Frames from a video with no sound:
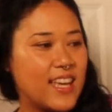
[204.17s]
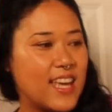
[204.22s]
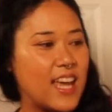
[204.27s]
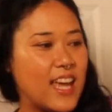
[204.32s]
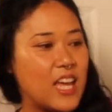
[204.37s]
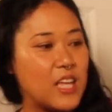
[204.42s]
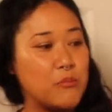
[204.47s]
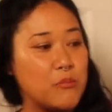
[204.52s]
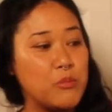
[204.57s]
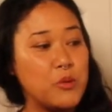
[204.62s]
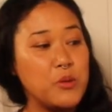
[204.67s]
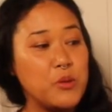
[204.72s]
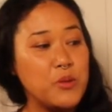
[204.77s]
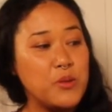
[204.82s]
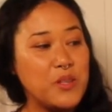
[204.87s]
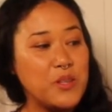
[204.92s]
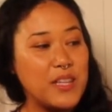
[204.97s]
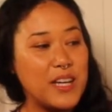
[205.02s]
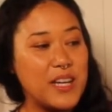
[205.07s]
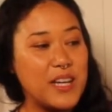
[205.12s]
And
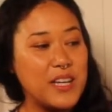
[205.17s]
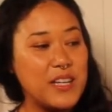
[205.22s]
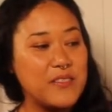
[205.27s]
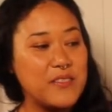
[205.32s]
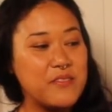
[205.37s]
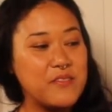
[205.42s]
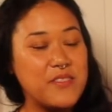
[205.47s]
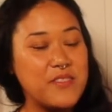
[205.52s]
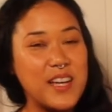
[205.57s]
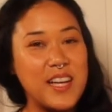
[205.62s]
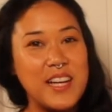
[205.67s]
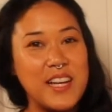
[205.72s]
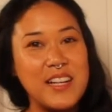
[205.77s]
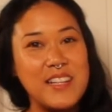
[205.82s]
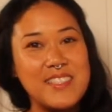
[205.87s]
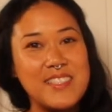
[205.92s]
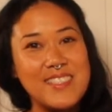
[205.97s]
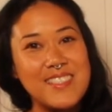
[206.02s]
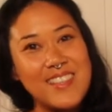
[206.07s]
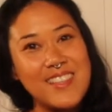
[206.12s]
Miu Lan
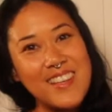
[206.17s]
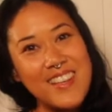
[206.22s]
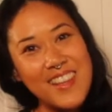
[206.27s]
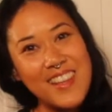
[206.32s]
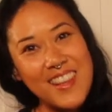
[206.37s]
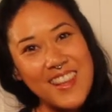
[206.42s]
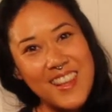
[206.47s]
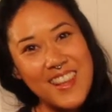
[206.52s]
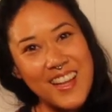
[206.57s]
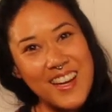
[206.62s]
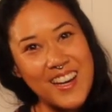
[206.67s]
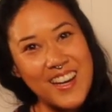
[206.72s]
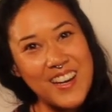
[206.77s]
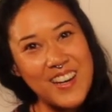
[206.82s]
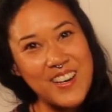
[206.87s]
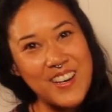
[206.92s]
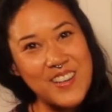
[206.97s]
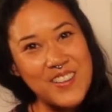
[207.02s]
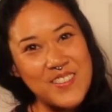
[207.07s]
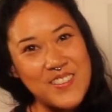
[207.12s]
felt
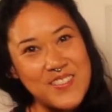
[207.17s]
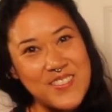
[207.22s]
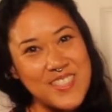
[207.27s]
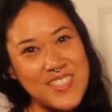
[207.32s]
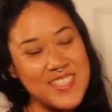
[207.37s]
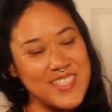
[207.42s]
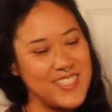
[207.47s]
loved.